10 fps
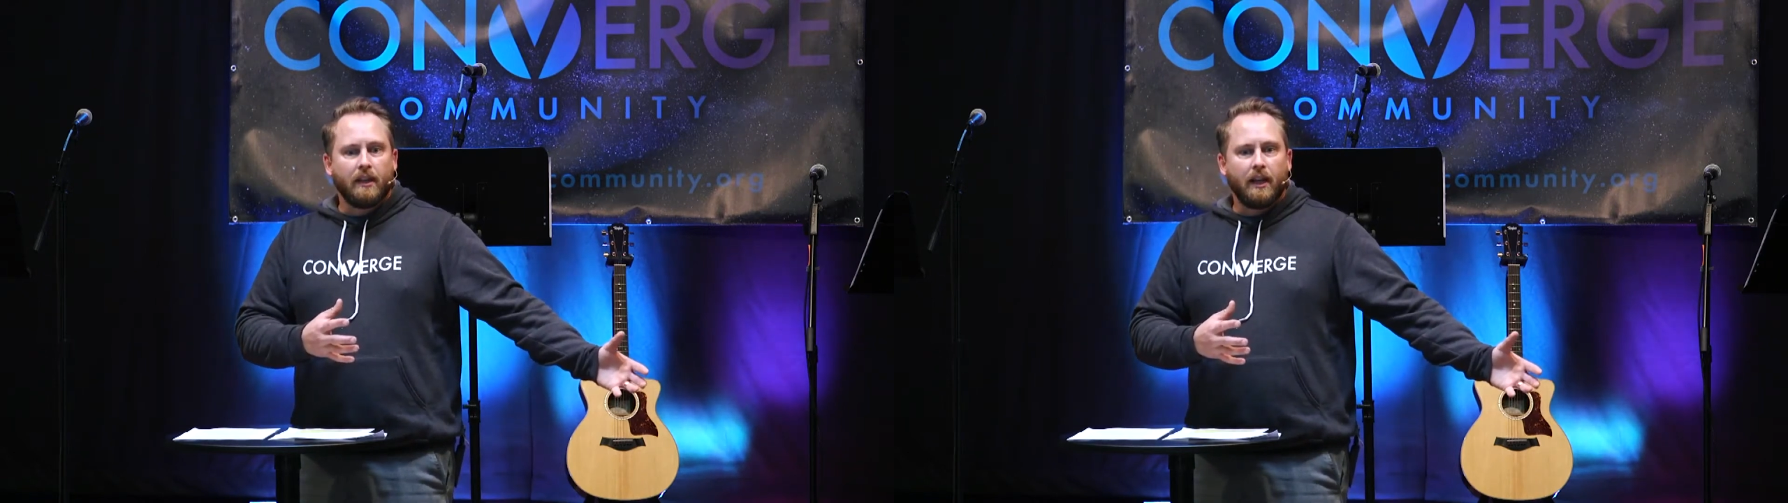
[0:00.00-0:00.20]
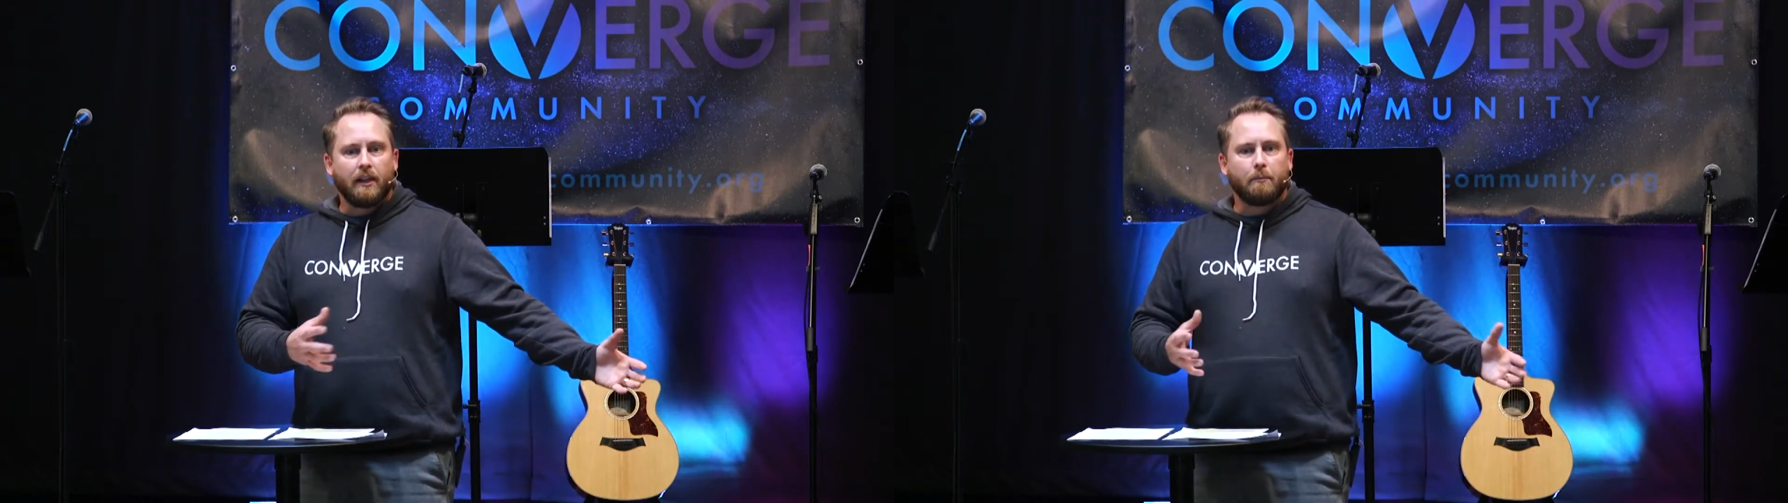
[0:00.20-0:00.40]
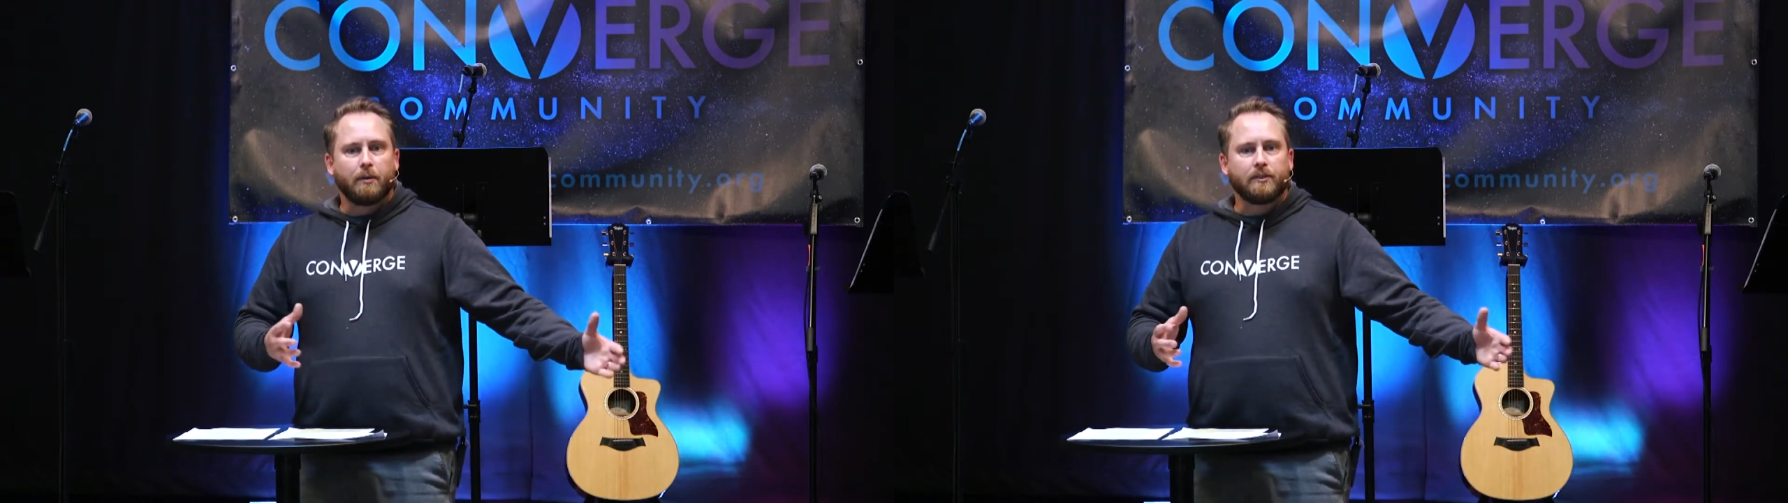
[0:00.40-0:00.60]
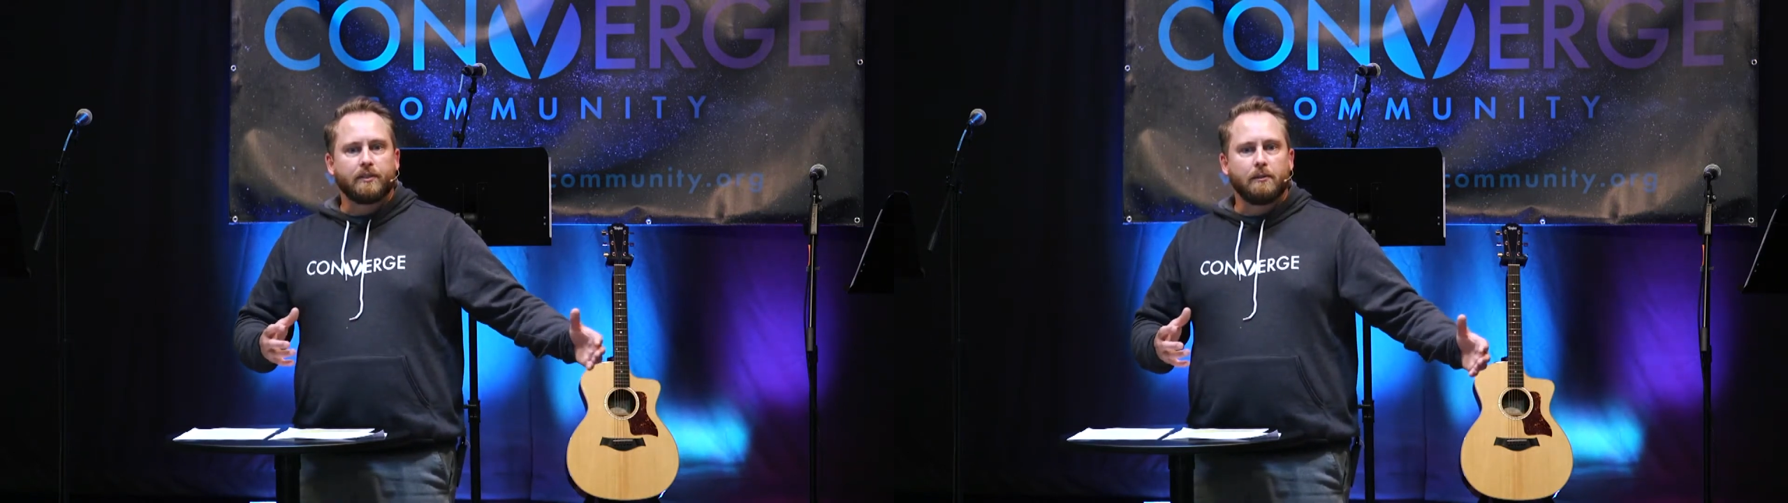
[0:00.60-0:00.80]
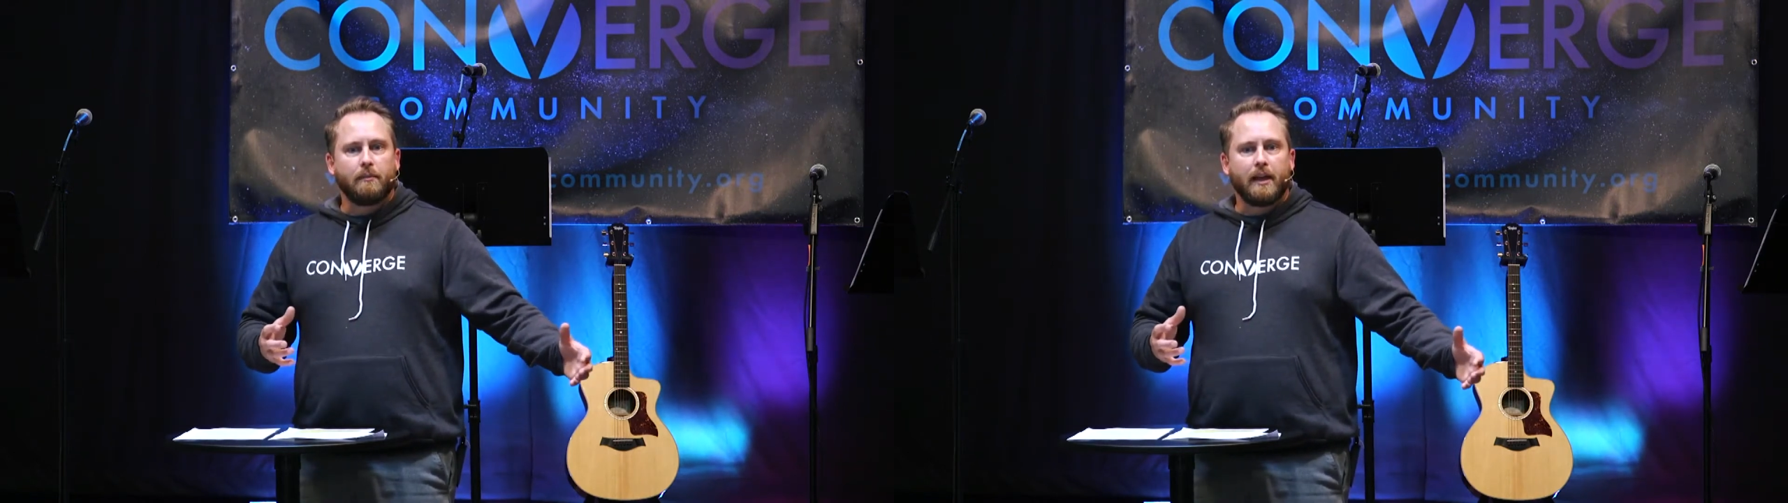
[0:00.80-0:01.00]
And the
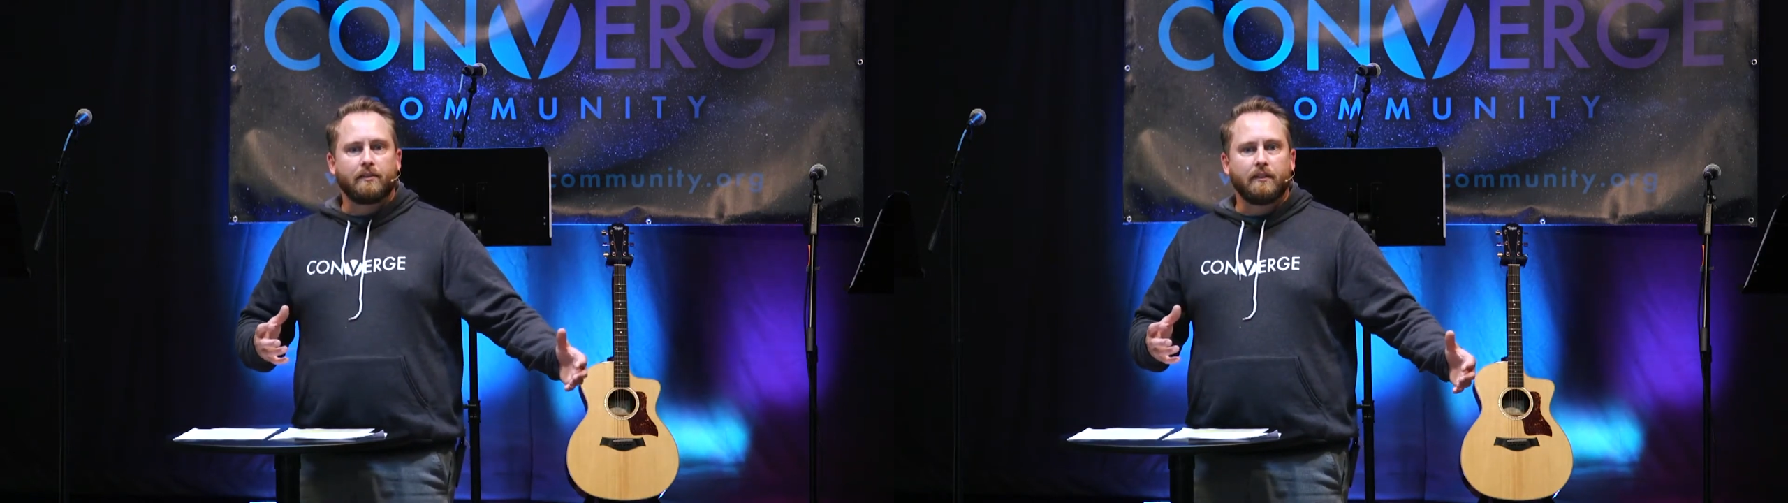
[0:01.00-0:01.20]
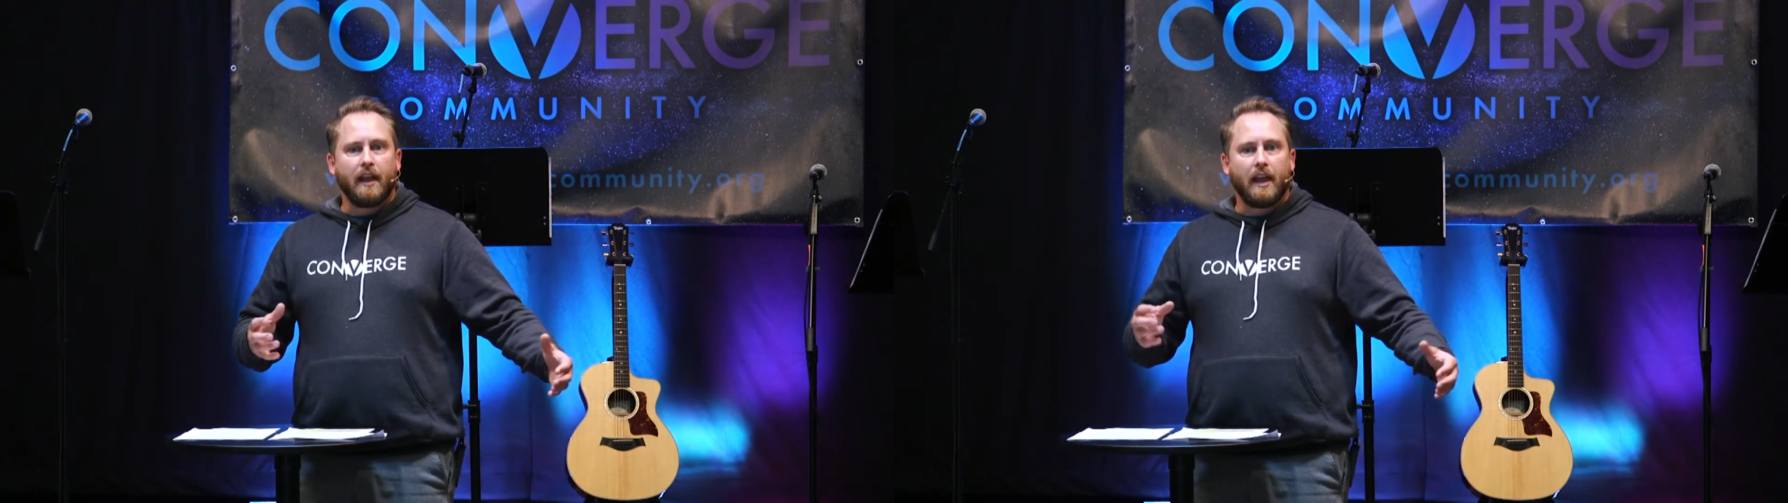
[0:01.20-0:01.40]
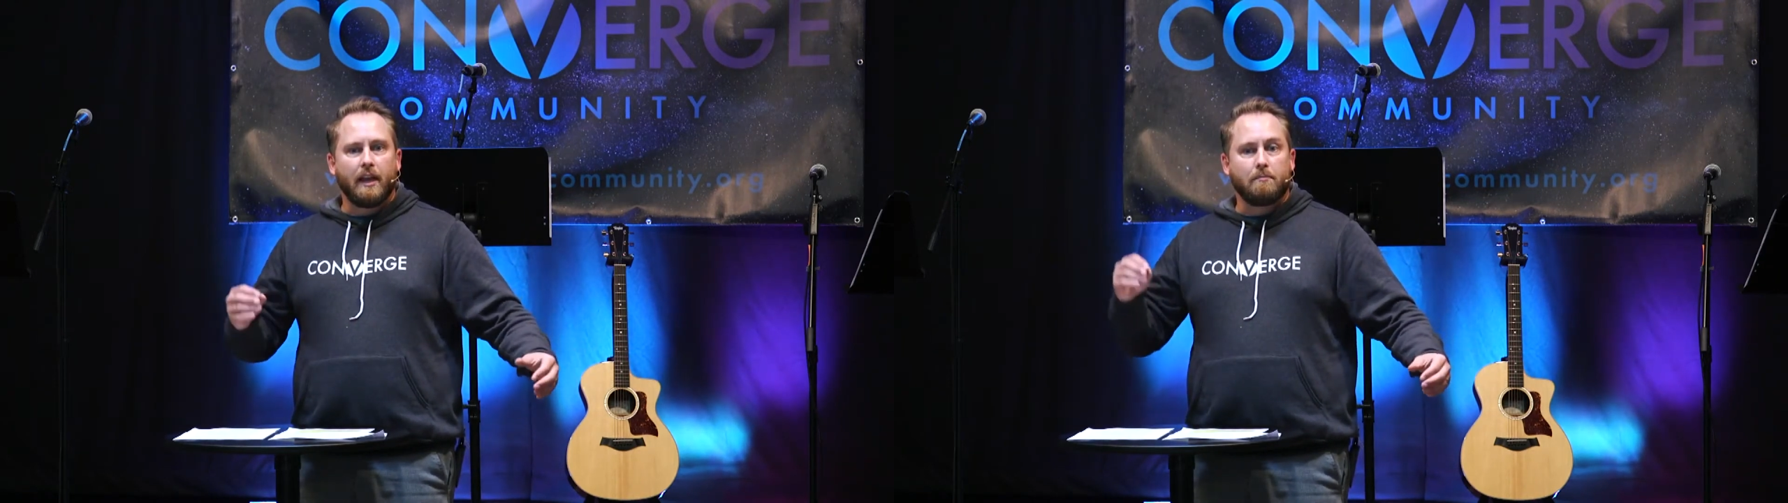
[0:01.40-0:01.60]
person may say,